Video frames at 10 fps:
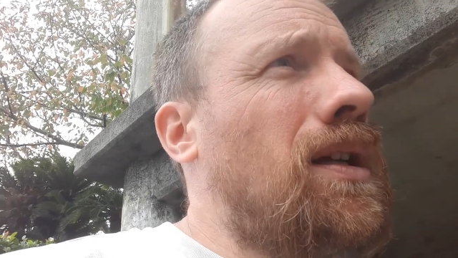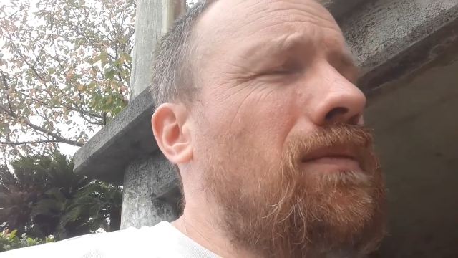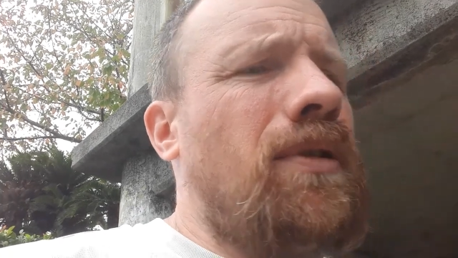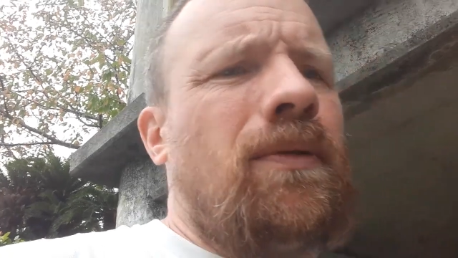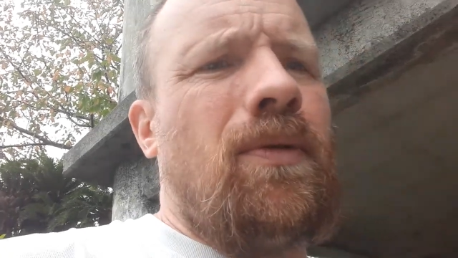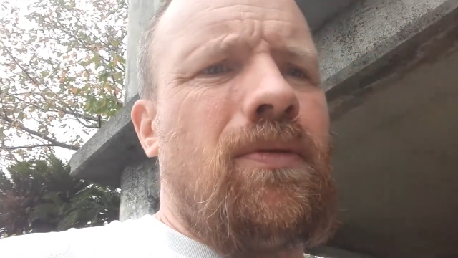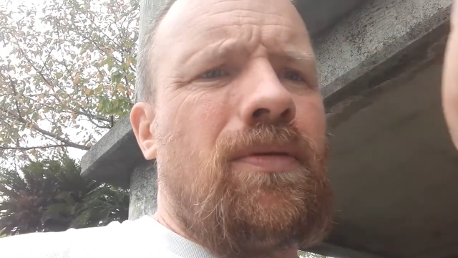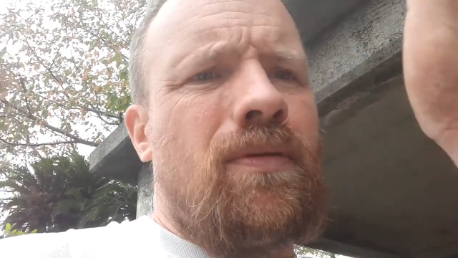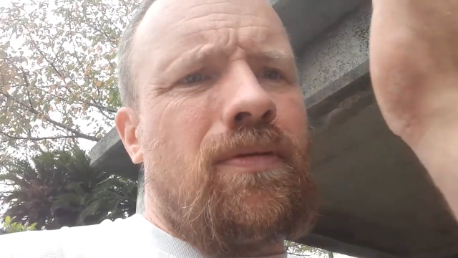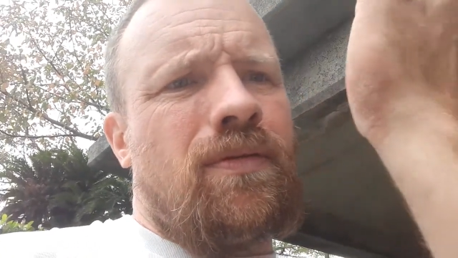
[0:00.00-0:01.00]
but it will
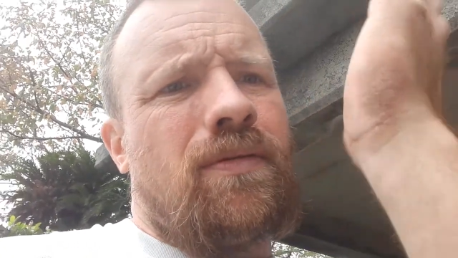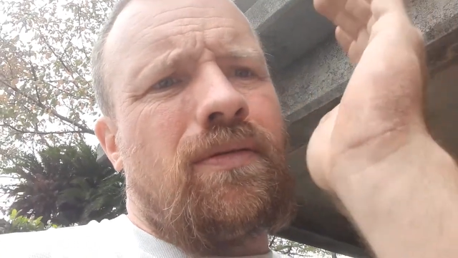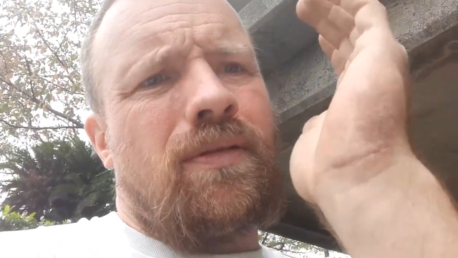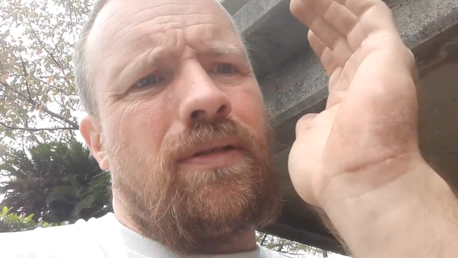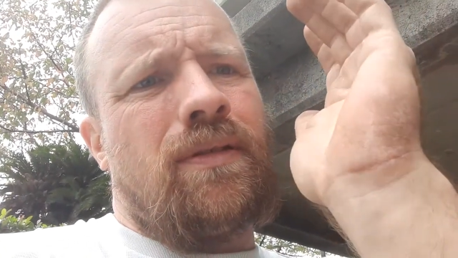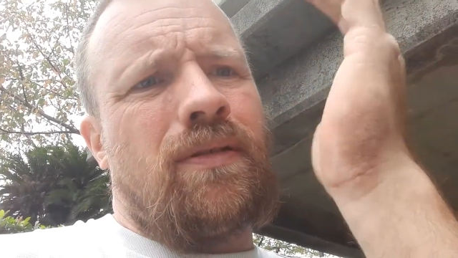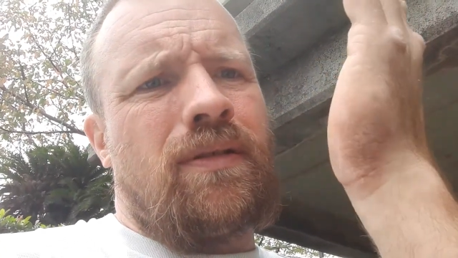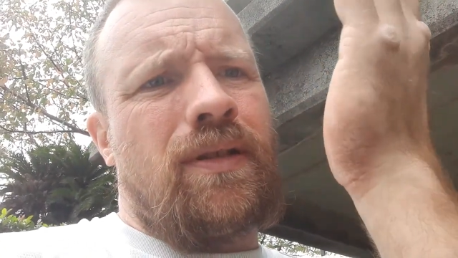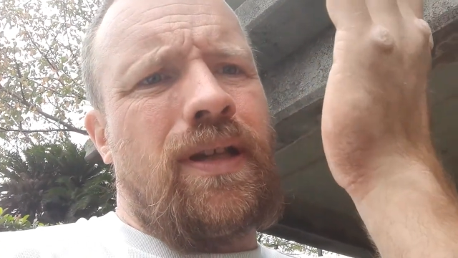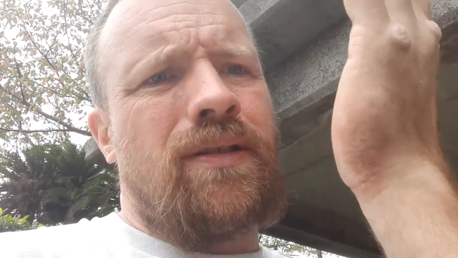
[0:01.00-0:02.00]

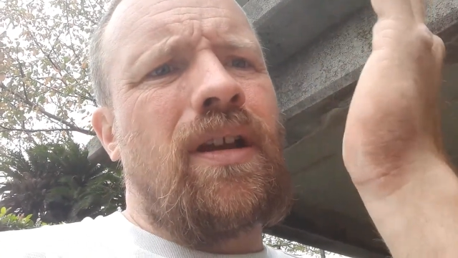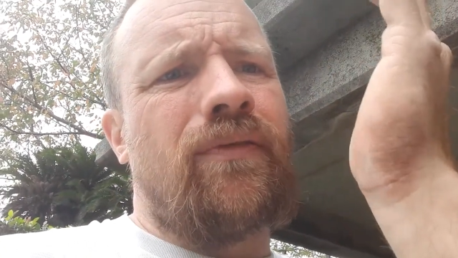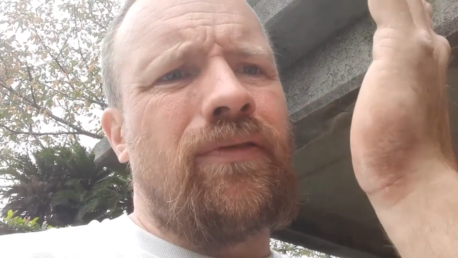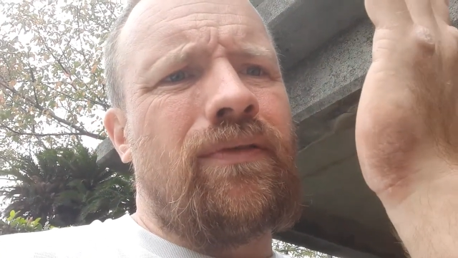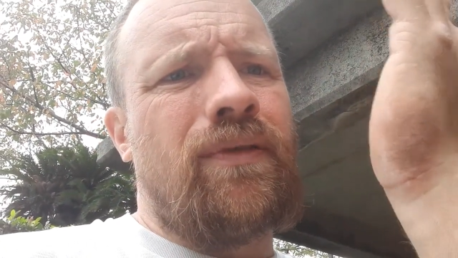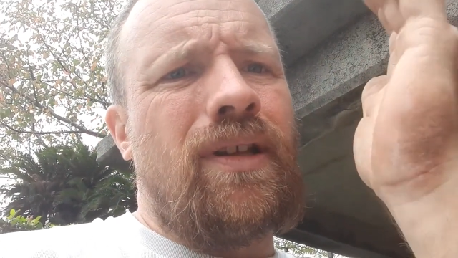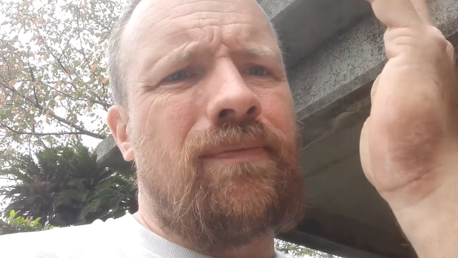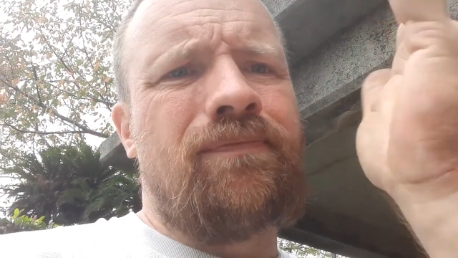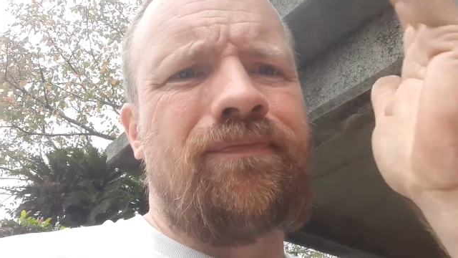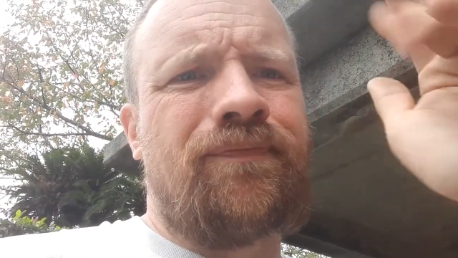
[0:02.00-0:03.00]
get tougher and
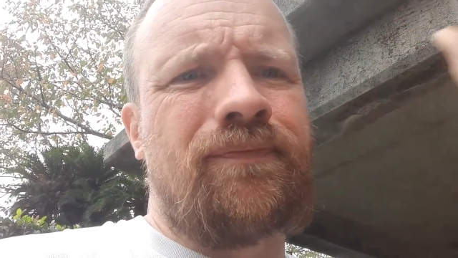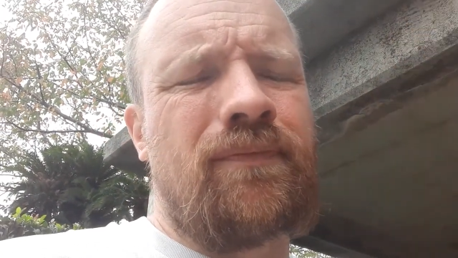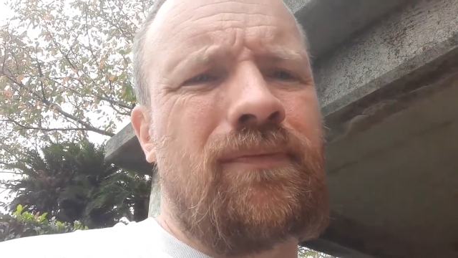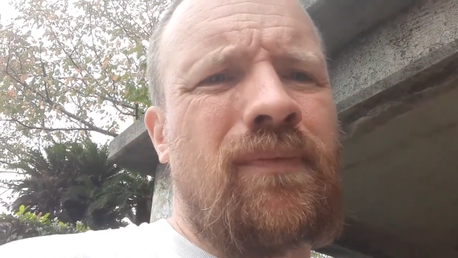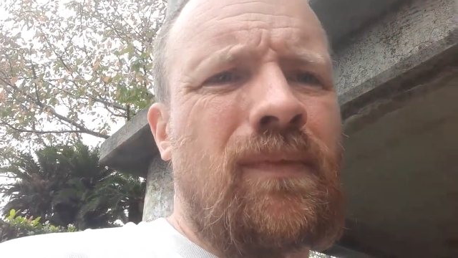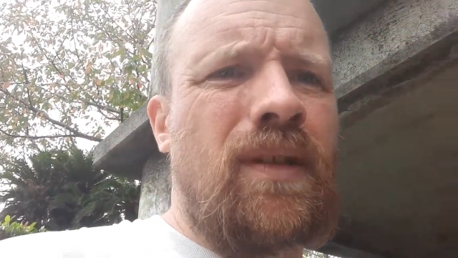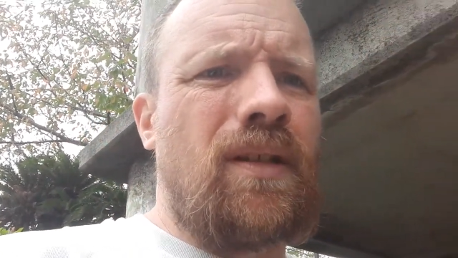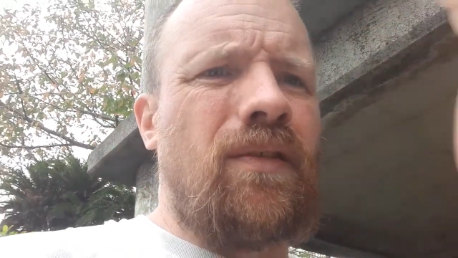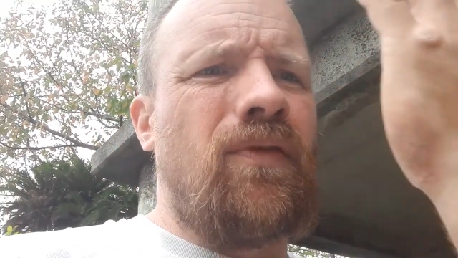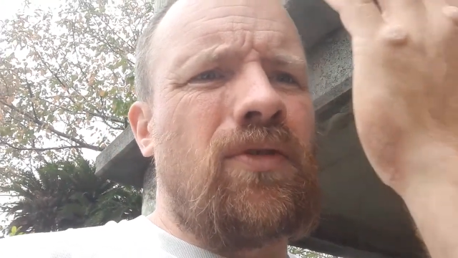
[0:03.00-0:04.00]
um,
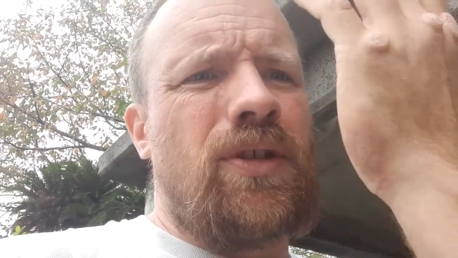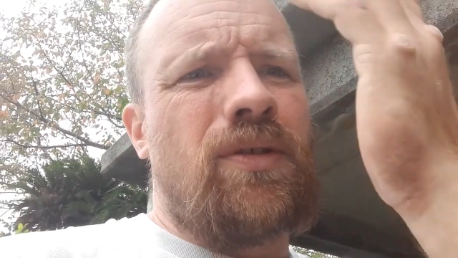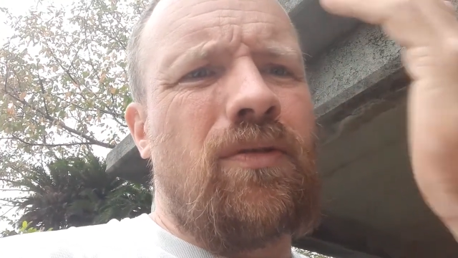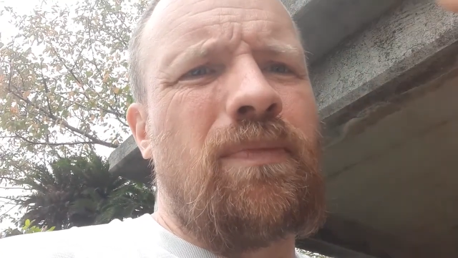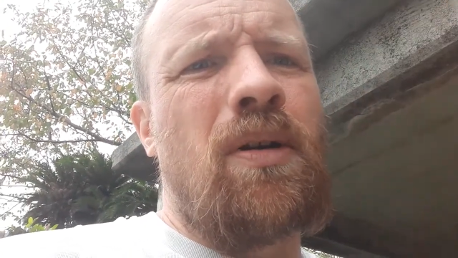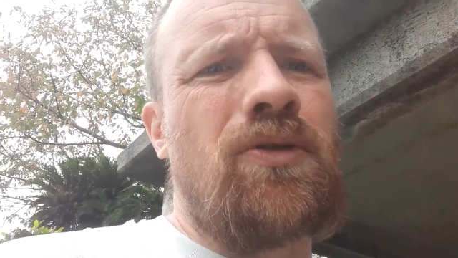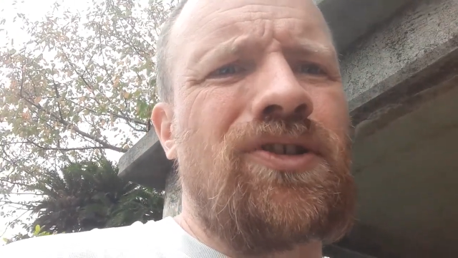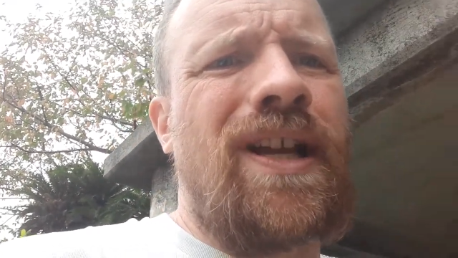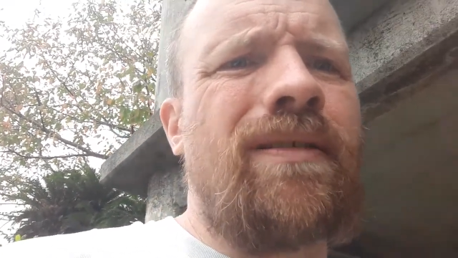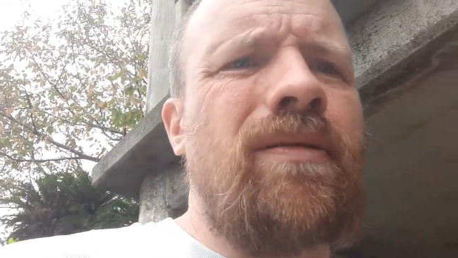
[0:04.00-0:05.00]
unfortunately it sort of
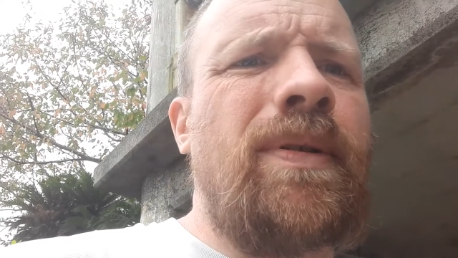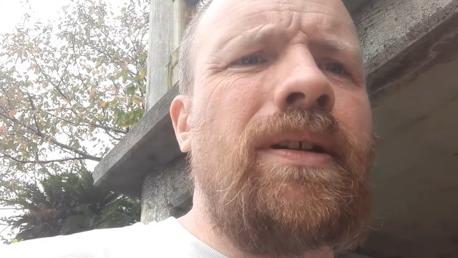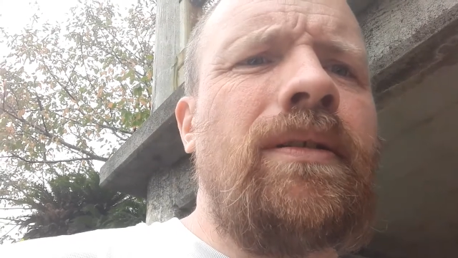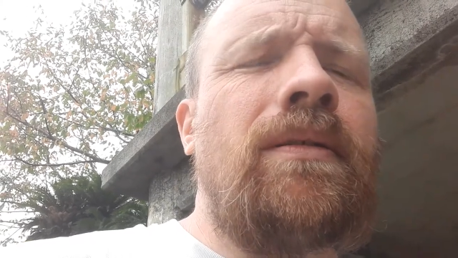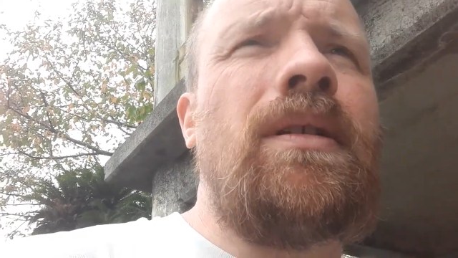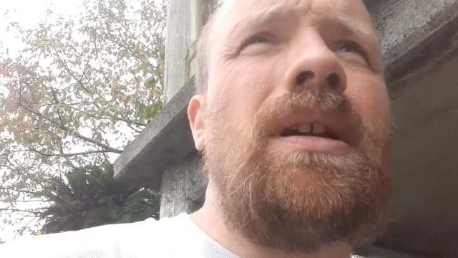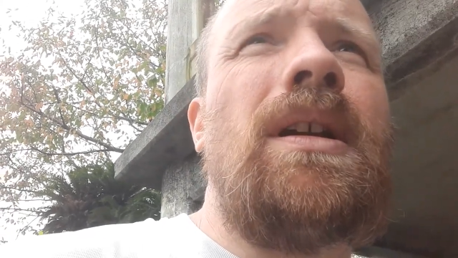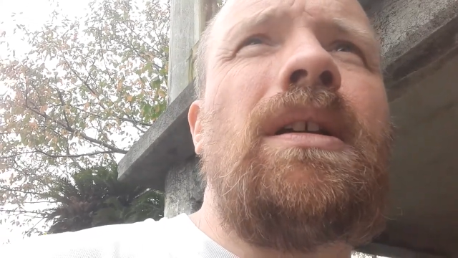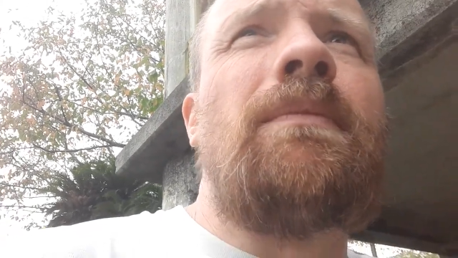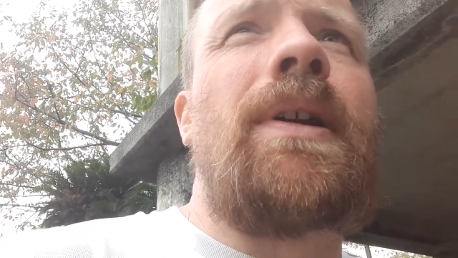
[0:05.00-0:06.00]
bulges out a bit and it
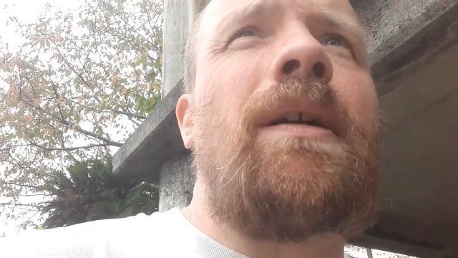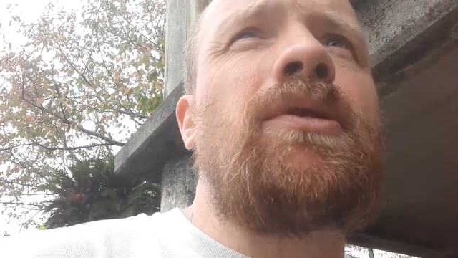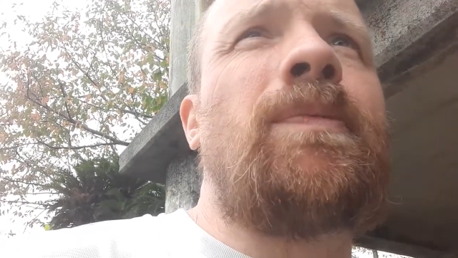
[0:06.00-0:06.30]
becomes a